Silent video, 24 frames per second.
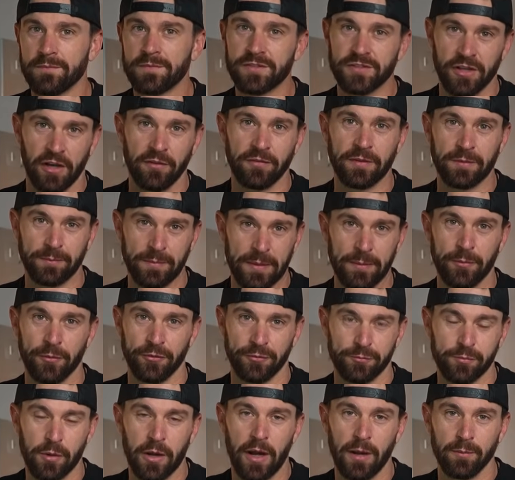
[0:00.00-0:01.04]
solving people's
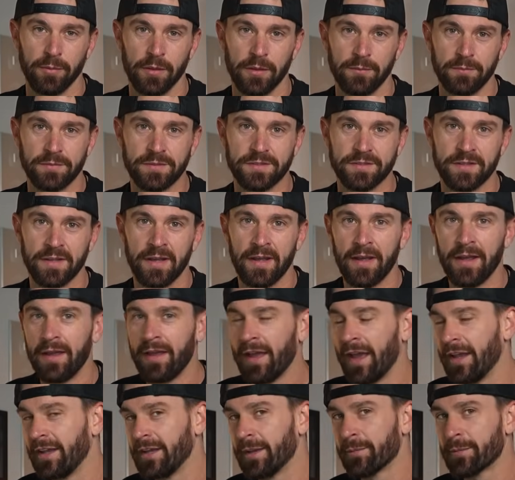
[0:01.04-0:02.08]
problems,
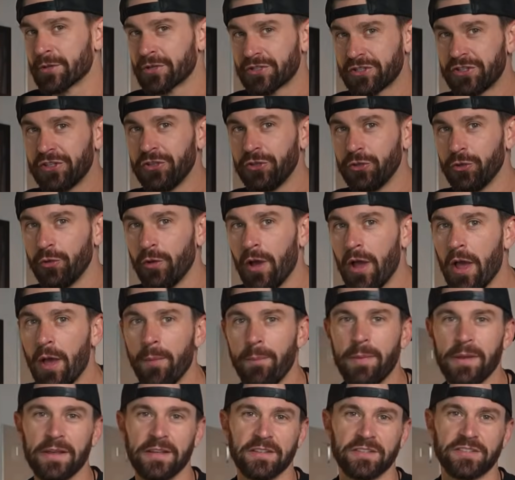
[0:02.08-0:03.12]
and number two,
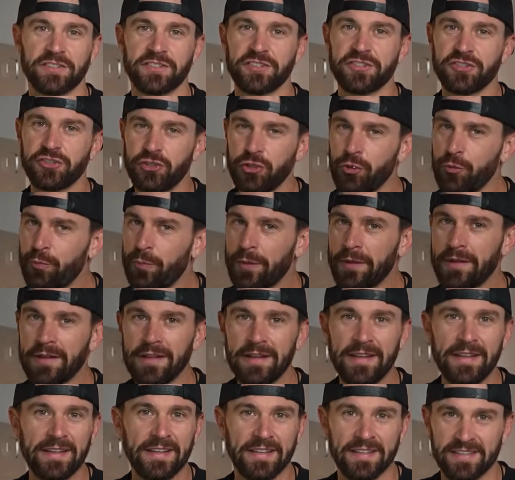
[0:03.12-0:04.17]
being stupidly
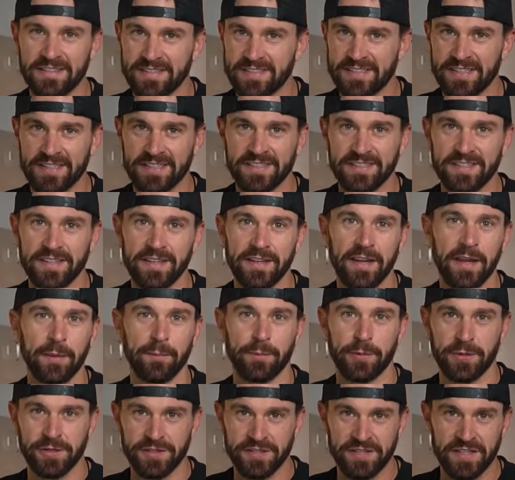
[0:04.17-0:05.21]
consistent and
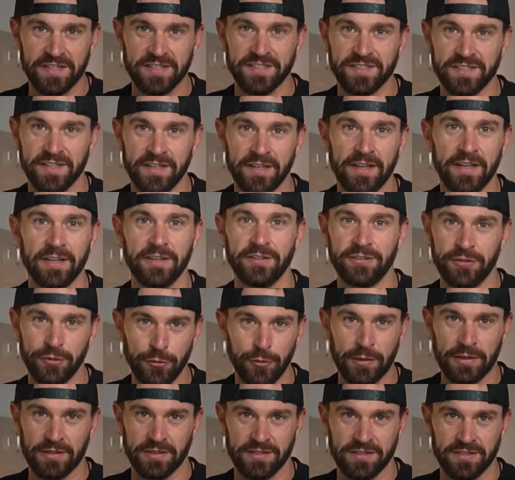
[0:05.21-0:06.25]
persistent in
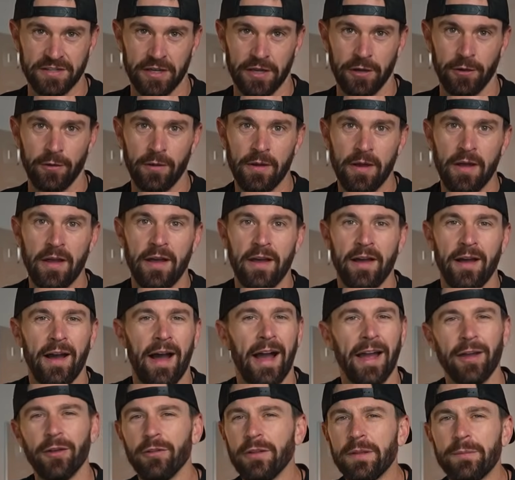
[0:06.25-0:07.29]
doing so. I
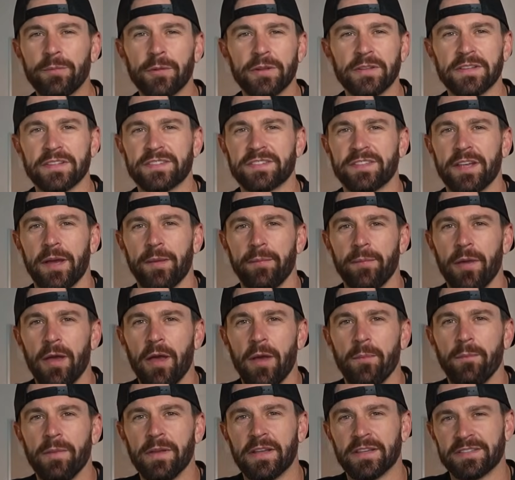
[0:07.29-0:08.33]
only bring this up
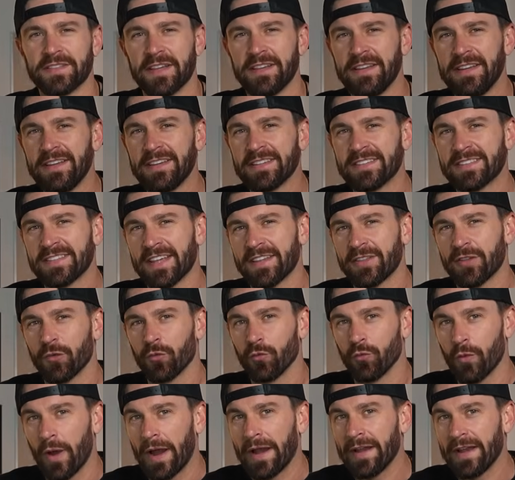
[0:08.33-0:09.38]
because I need to set the
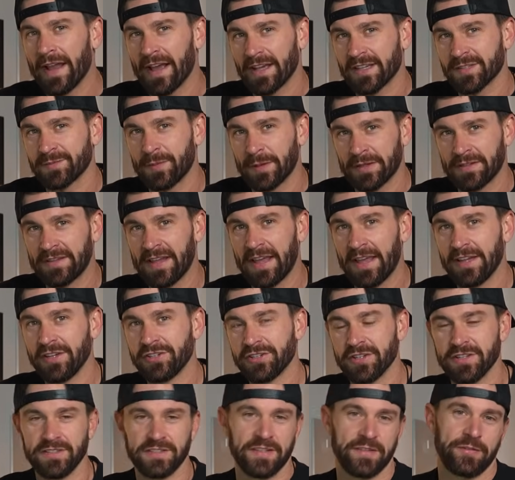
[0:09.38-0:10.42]
right
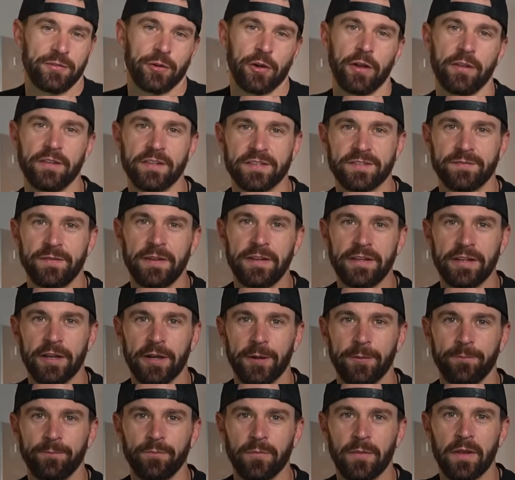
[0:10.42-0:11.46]
expectations if you're on this video.